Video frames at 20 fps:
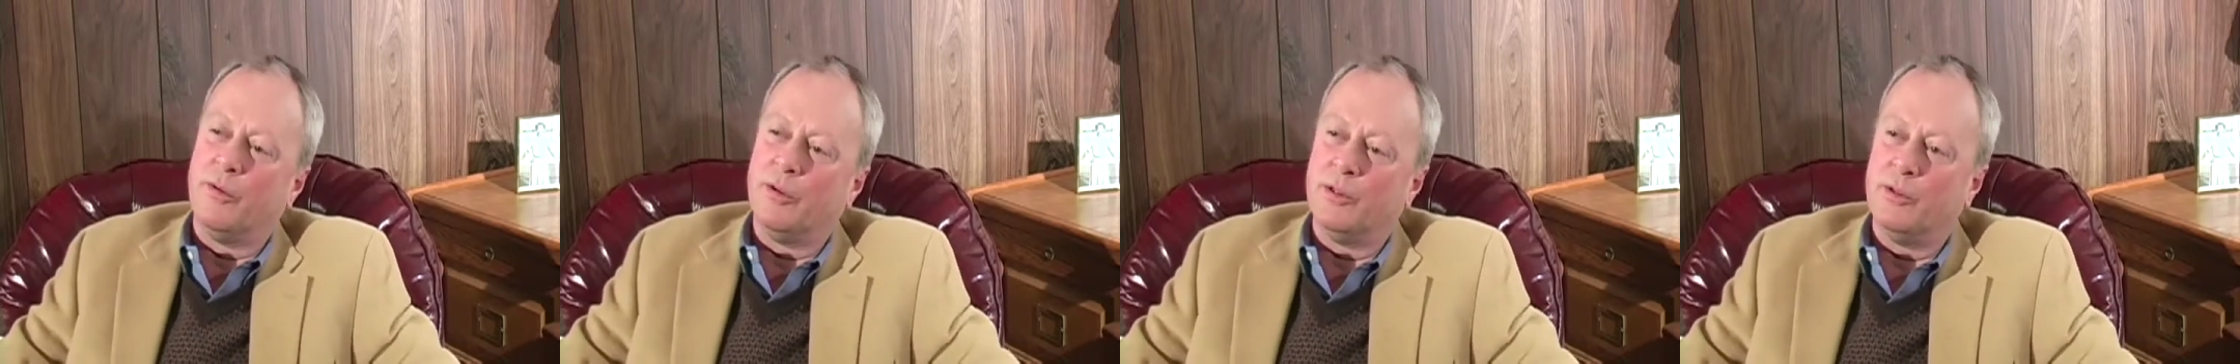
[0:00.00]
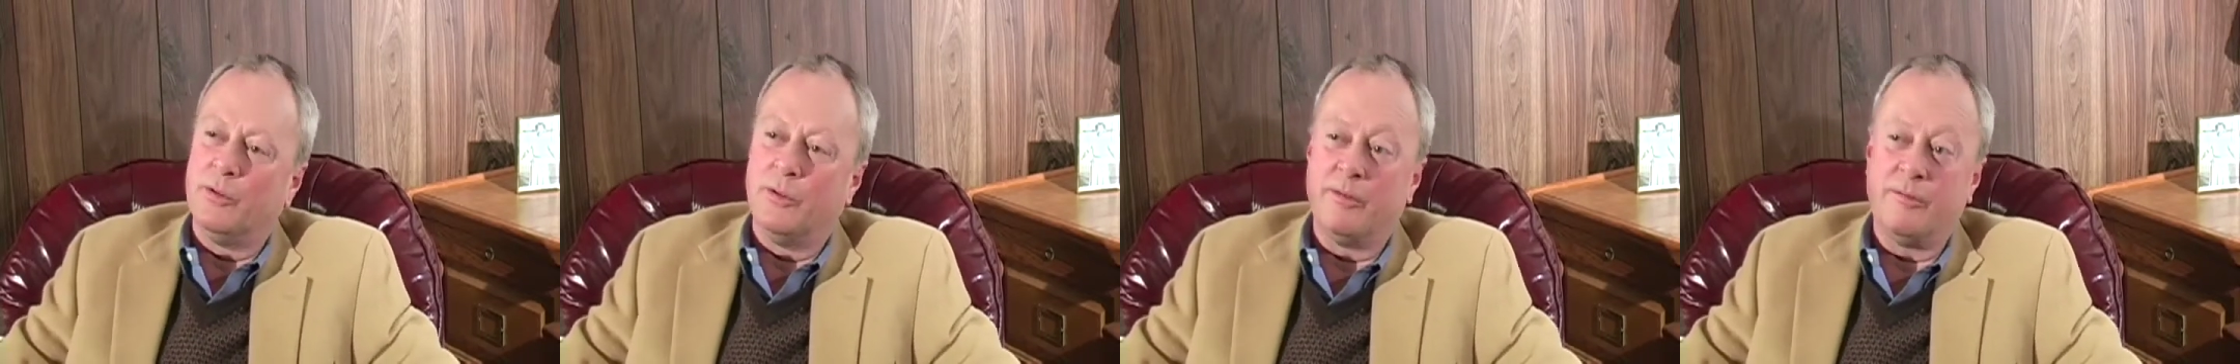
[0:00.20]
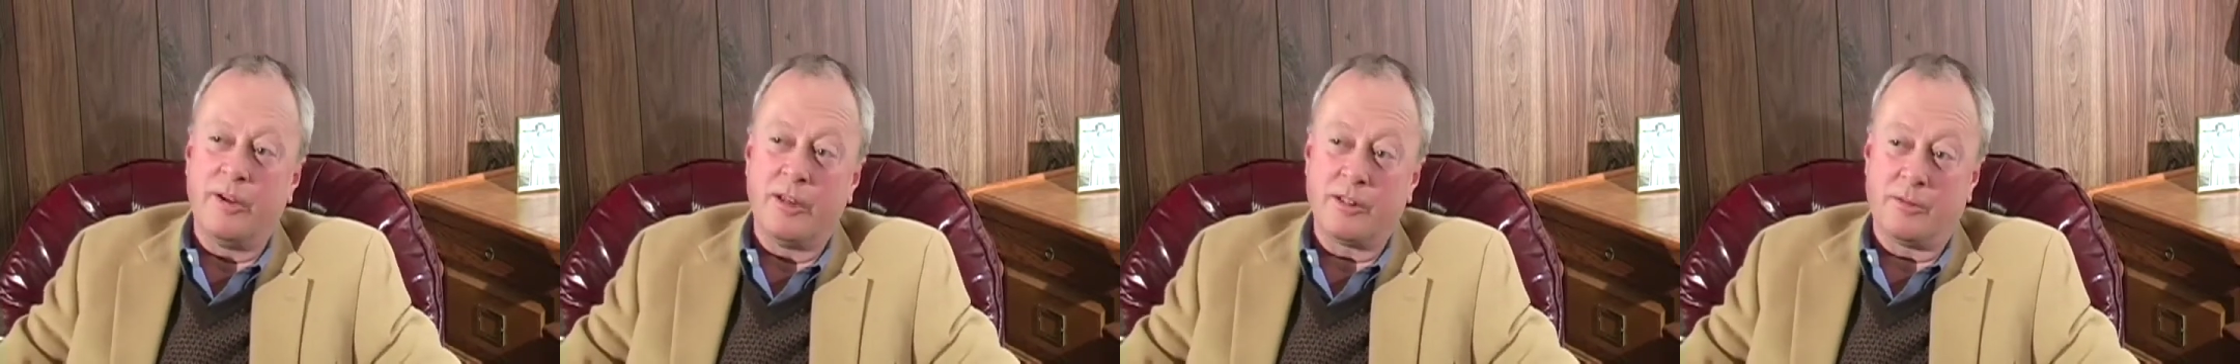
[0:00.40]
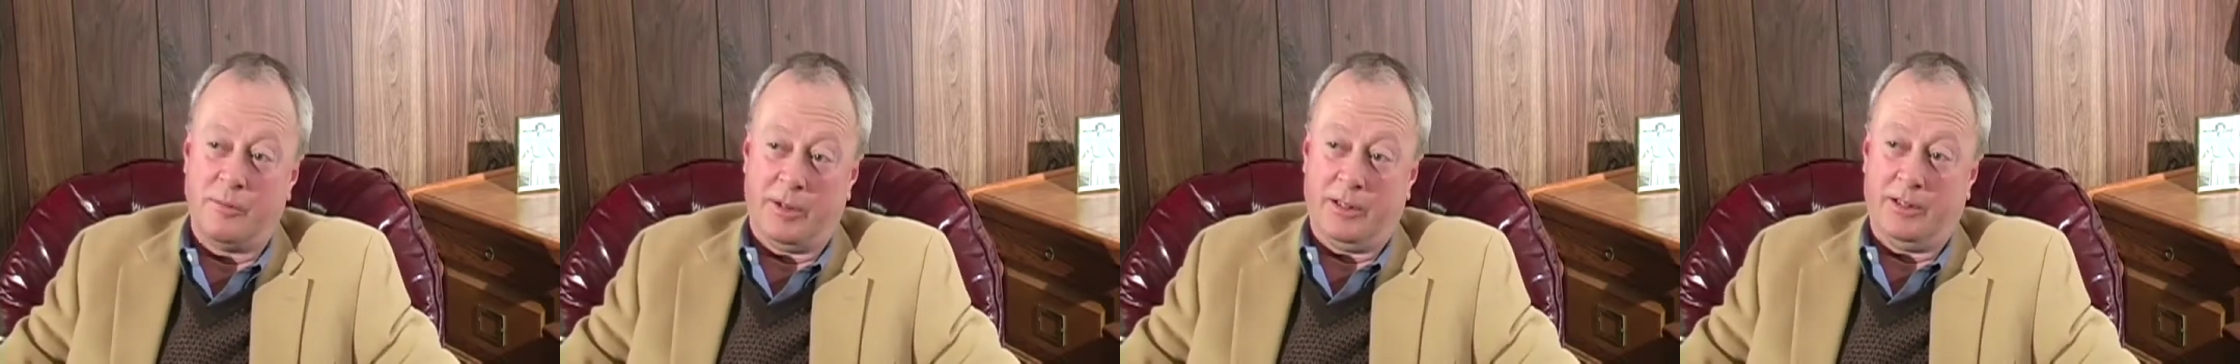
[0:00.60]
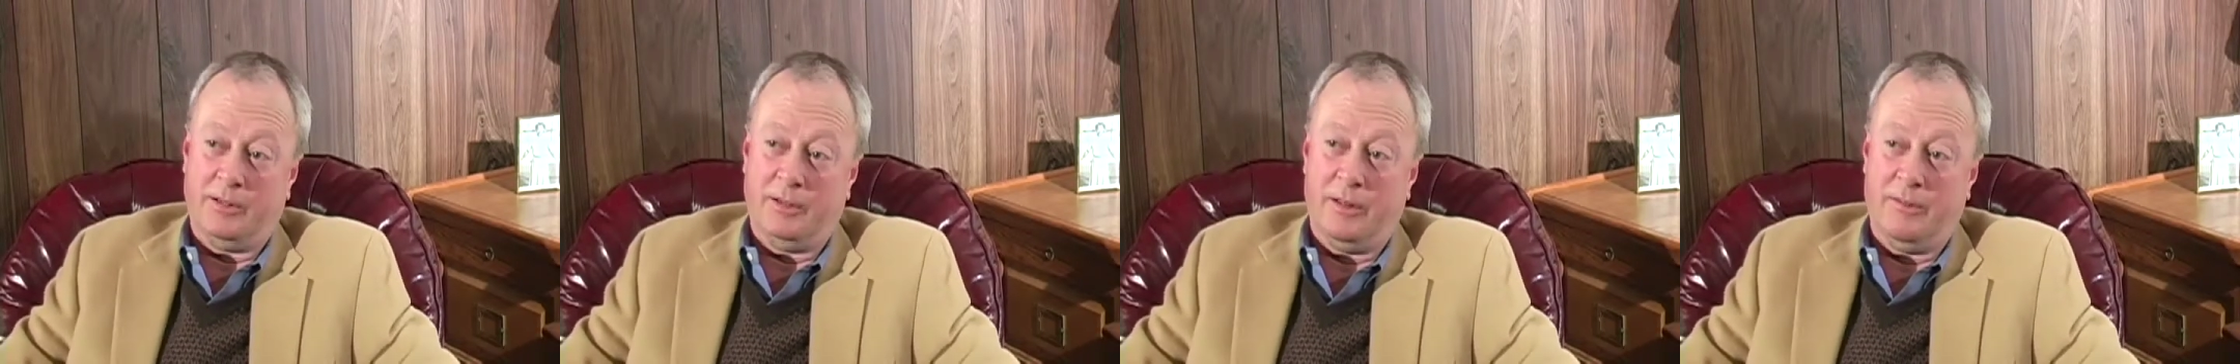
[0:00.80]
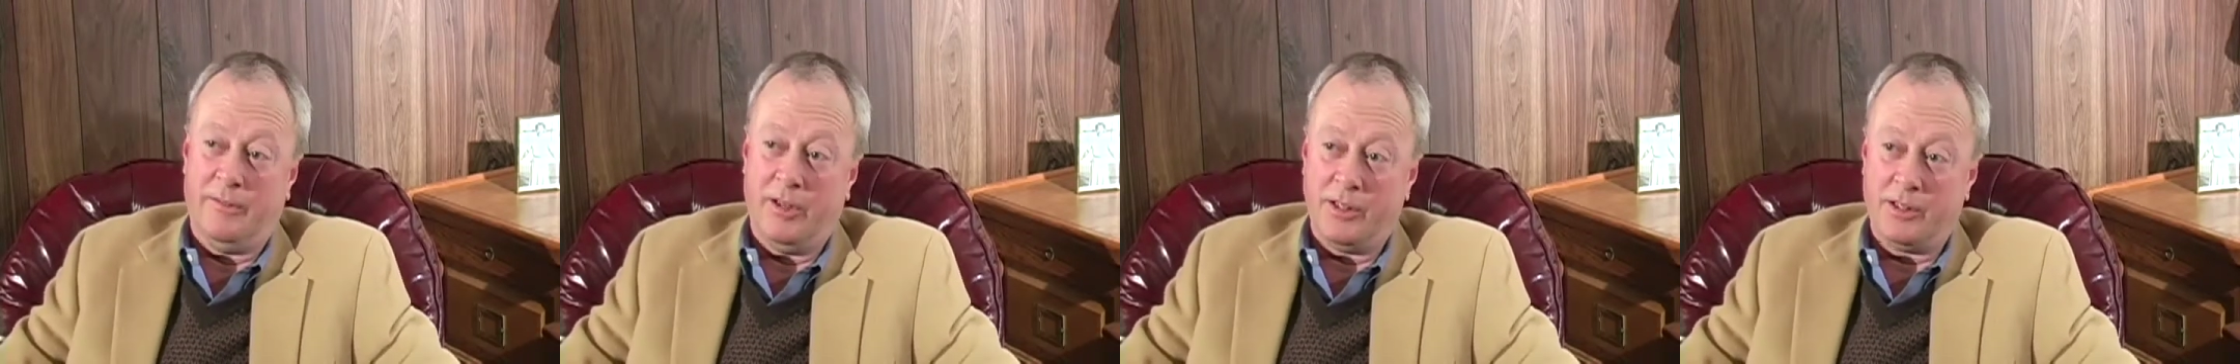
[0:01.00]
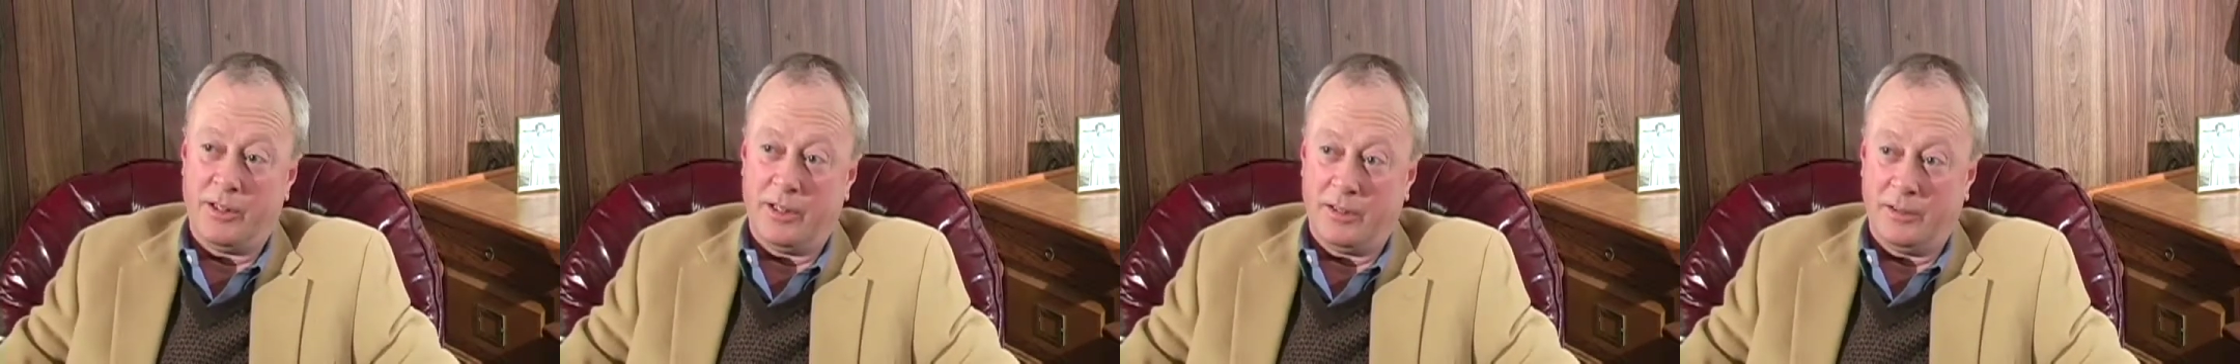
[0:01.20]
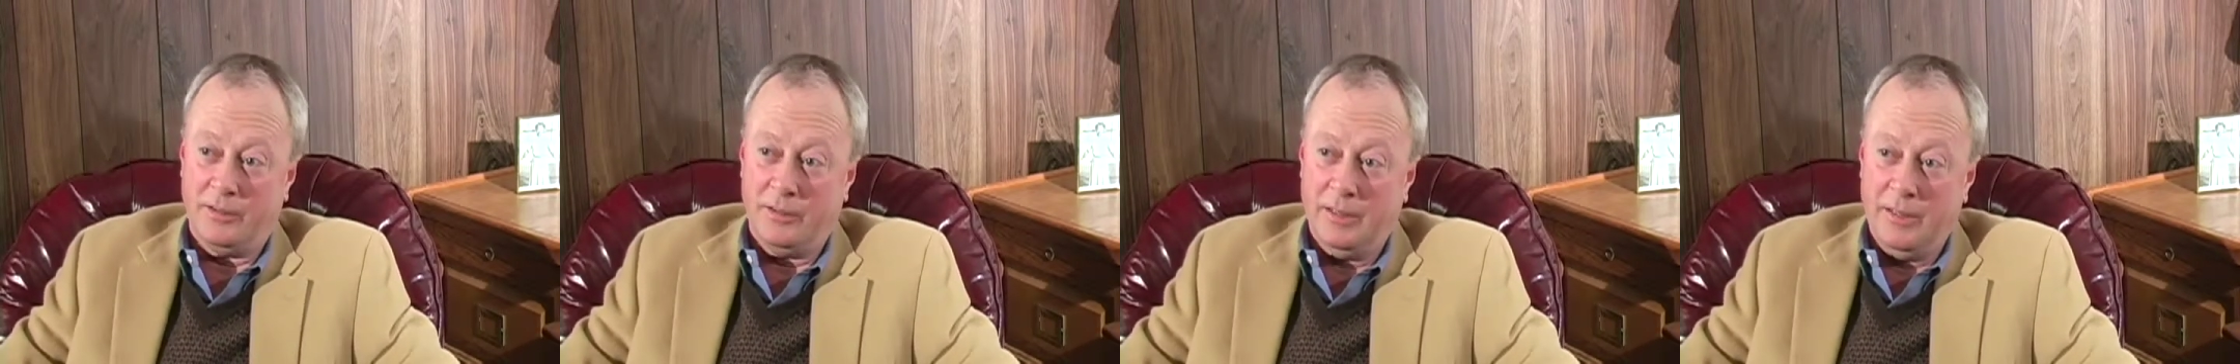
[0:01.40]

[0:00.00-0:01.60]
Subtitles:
into investing.